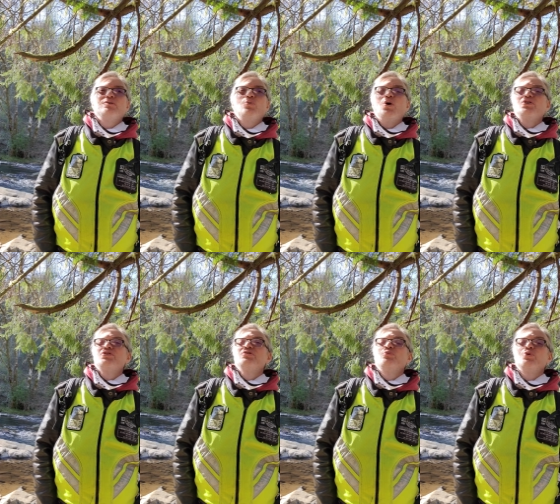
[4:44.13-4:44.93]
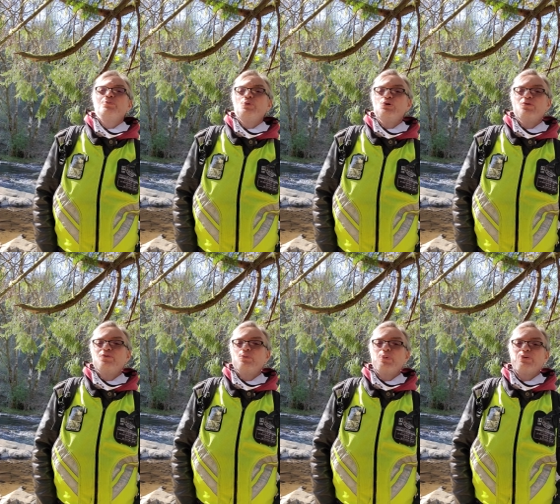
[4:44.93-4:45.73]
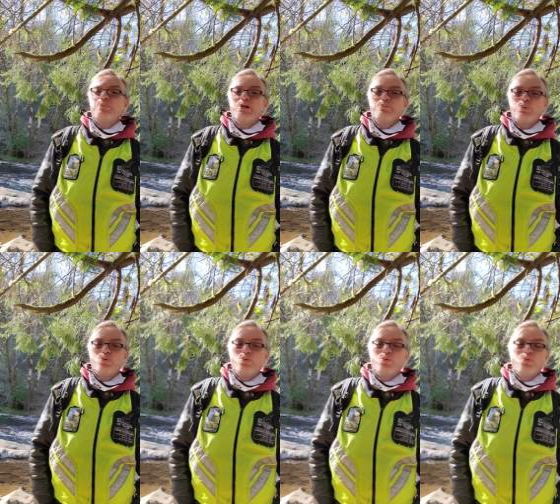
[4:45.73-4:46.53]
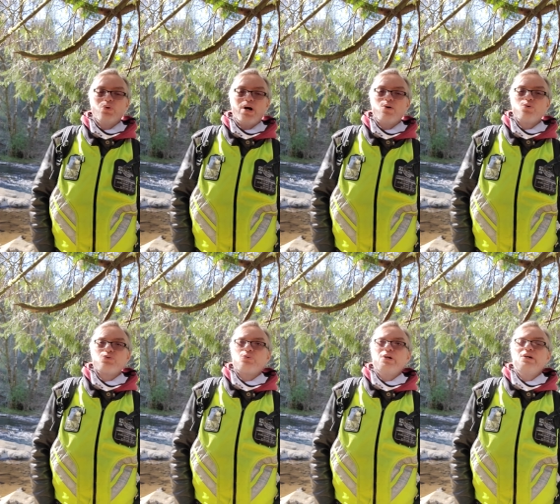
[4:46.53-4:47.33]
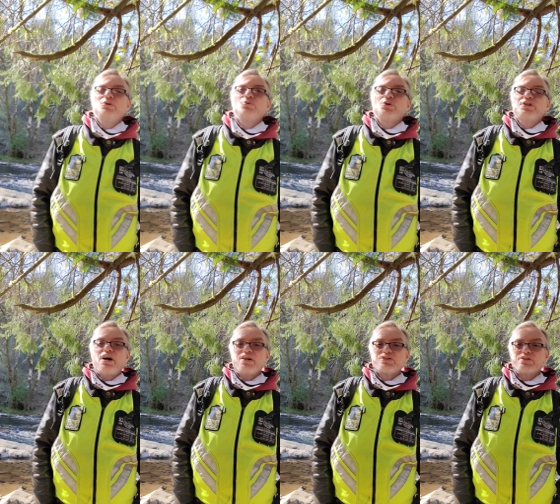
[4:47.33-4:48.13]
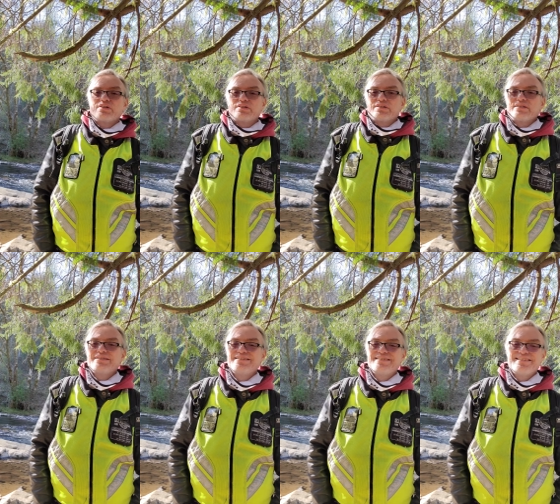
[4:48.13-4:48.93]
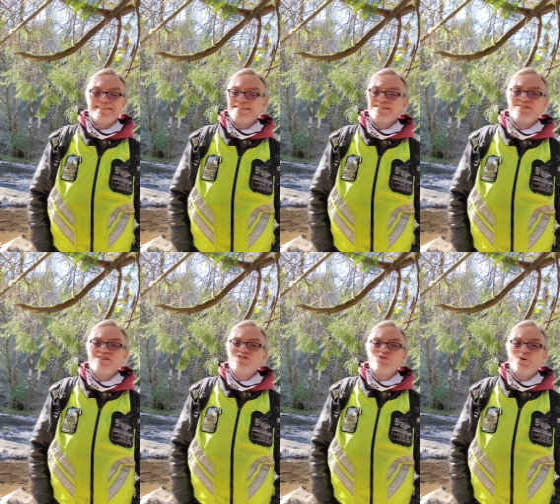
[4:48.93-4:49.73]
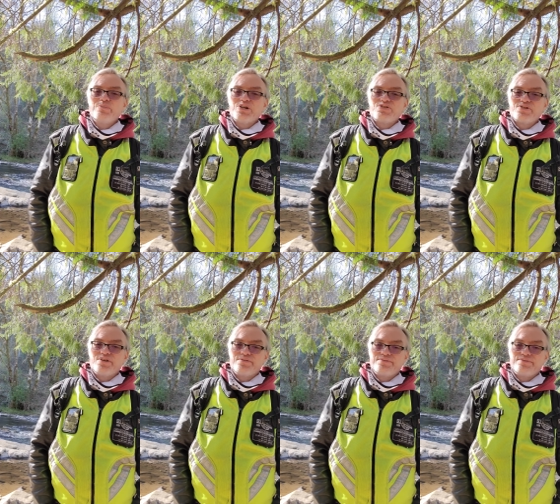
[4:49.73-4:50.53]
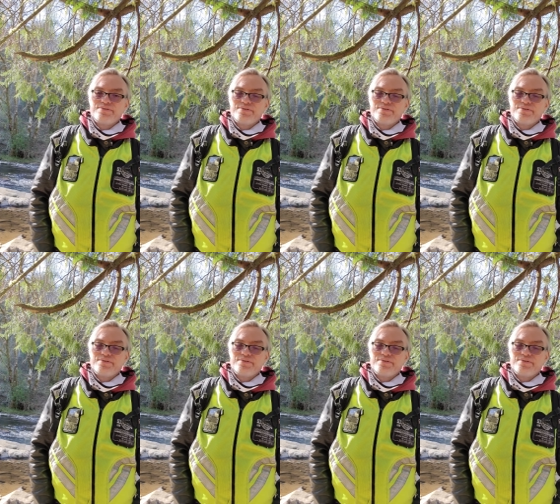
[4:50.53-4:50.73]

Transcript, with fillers: Washington was beautiful, but people I was around were toxic. I didn't enjoy myself.